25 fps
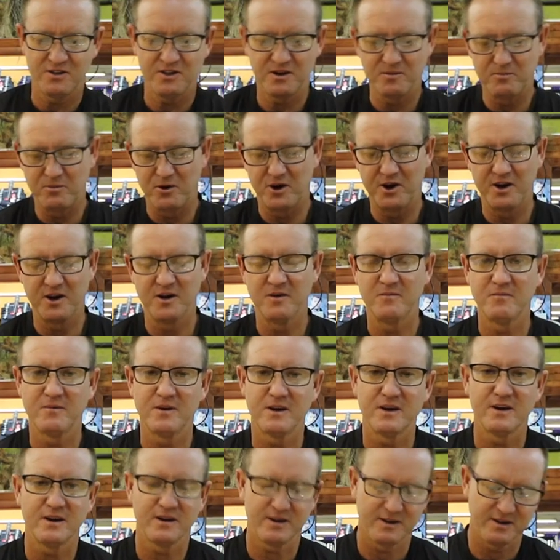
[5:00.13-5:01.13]
on the
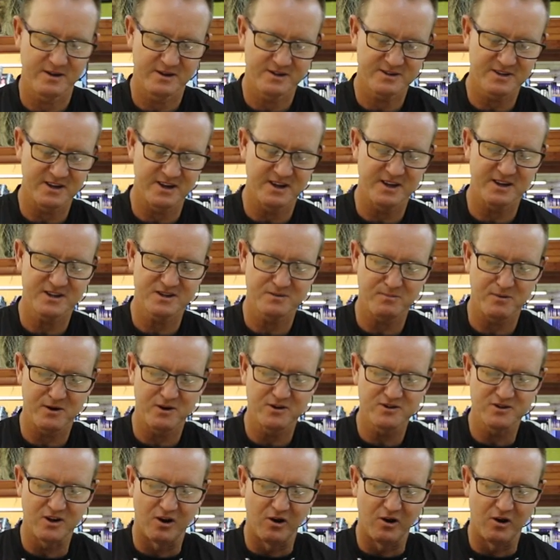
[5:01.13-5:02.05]
bottom. It's going to expose